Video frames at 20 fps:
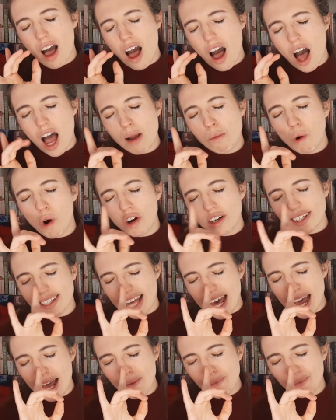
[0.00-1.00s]
I watched
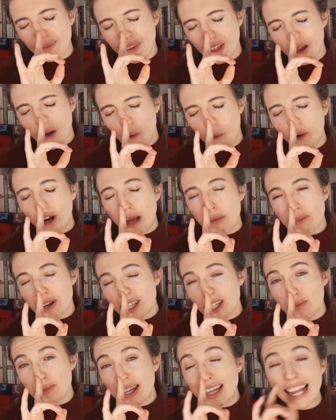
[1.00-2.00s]
that when I must
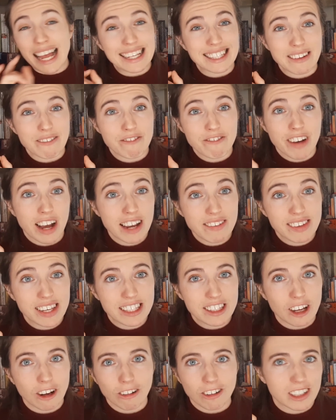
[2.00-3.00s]
have been less than 5 years
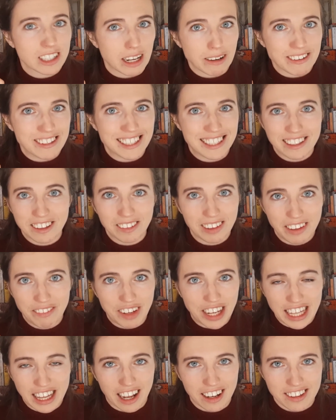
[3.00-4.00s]
old because I was still living
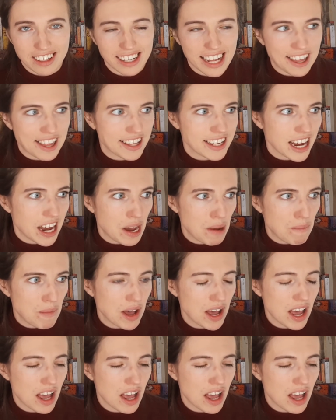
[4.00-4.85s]
in London at the time.